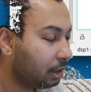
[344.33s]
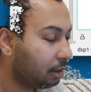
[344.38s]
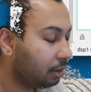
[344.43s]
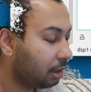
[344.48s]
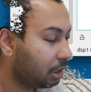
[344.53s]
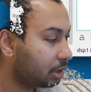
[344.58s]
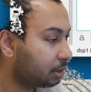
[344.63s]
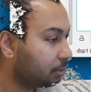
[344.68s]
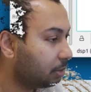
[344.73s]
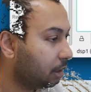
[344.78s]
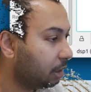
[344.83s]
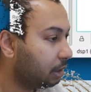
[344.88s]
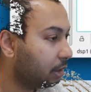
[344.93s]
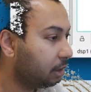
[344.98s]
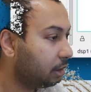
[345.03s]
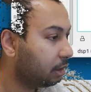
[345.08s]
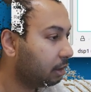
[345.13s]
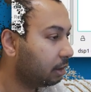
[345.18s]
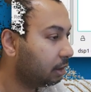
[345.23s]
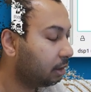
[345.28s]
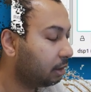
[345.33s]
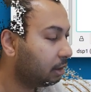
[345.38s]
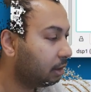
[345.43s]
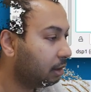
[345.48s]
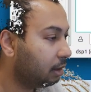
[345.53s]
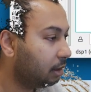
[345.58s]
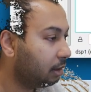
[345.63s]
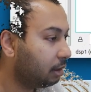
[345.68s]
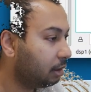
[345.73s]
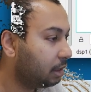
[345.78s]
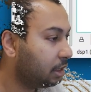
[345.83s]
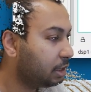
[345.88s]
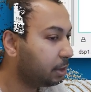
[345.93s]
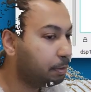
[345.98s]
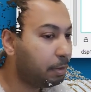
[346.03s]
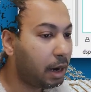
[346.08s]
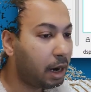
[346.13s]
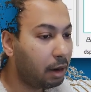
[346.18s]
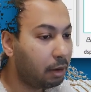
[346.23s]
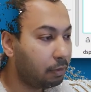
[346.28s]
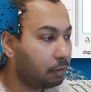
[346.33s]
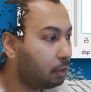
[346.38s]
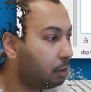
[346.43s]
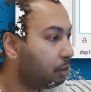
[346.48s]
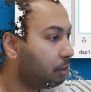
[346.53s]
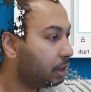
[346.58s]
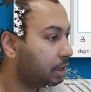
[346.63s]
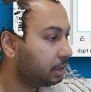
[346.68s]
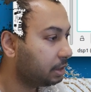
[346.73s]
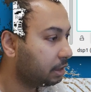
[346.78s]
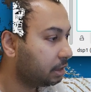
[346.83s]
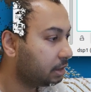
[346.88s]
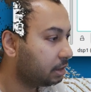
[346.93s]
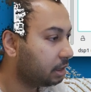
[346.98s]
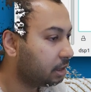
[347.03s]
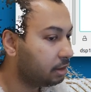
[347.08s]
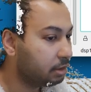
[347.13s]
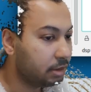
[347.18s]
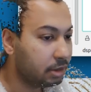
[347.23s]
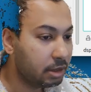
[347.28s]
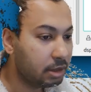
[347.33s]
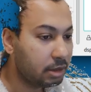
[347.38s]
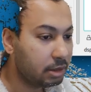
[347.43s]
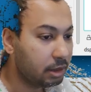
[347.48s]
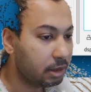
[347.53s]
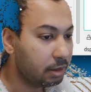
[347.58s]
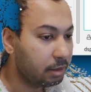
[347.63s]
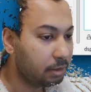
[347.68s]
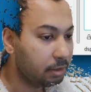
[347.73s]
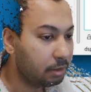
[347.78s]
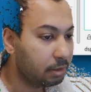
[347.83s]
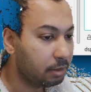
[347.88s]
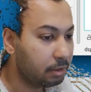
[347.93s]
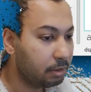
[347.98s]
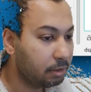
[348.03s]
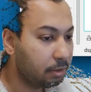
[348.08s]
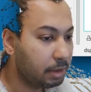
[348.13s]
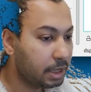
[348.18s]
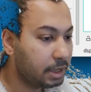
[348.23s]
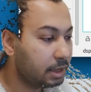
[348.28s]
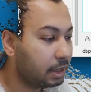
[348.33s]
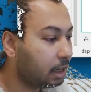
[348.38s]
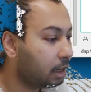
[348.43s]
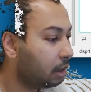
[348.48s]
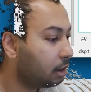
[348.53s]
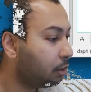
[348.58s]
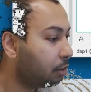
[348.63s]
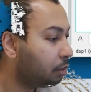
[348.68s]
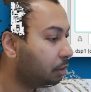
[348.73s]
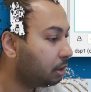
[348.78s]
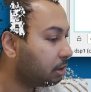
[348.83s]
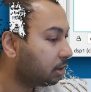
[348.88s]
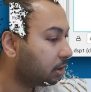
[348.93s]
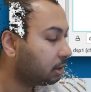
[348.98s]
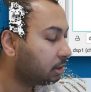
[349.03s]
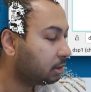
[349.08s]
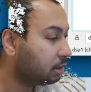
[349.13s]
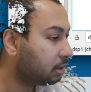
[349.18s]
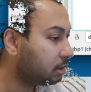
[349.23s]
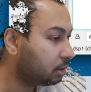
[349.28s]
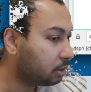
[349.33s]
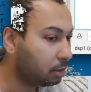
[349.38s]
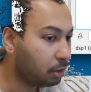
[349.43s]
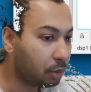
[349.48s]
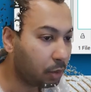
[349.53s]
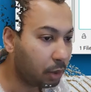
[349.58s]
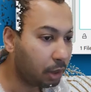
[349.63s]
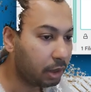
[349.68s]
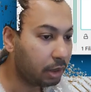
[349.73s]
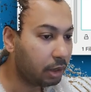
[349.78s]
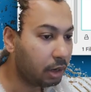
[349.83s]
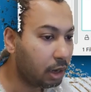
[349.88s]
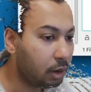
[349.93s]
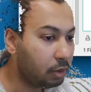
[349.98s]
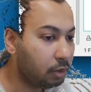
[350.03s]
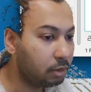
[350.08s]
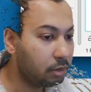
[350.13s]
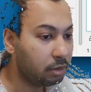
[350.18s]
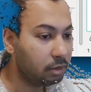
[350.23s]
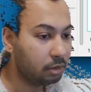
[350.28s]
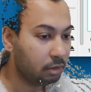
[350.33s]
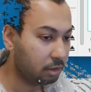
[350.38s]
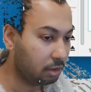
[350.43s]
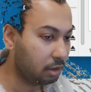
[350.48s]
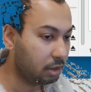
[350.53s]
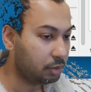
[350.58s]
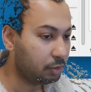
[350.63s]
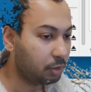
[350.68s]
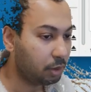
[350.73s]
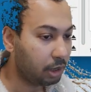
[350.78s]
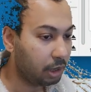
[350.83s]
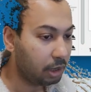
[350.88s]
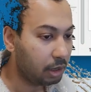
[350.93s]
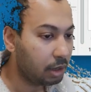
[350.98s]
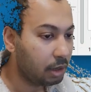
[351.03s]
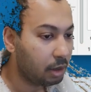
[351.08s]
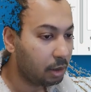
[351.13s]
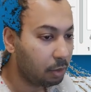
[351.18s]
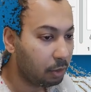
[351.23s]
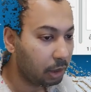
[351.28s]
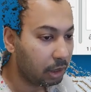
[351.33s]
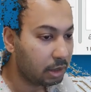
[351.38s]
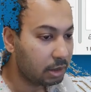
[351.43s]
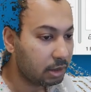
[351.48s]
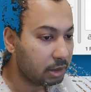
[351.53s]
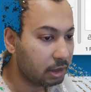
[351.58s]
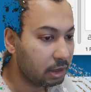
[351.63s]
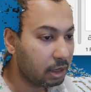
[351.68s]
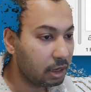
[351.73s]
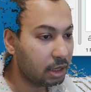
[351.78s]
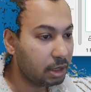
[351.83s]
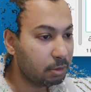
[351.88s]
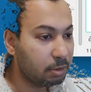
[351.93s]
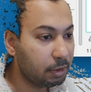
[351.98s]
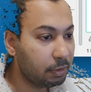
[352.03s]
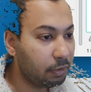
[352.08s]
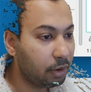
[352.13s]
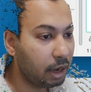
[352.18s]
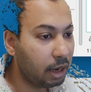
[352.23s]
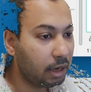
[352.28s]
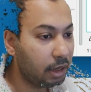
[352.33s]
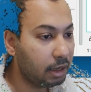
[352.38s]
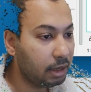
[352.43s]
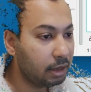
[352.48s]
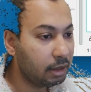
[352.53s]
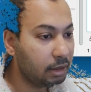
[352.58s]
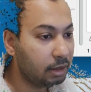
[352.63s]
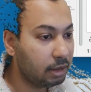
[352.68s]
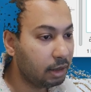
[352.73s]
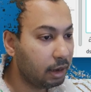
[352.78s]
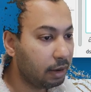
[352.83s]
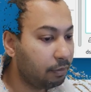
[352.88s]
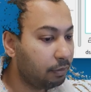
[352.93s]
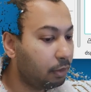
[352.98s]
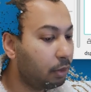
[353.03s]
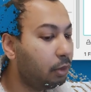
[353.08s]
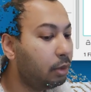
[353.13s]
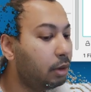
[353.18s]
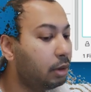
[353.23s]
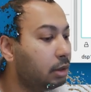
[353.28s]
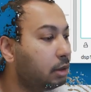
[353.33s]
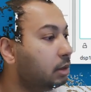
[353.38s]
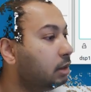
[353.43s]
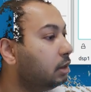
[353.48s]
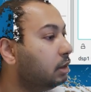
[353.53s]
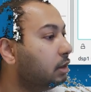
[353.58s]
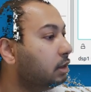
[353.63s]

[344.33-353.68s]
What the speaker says: to explain, it's part of OSS sound system. Basically OSS is loaded now, that's why we can see DSP file here in the dev folder.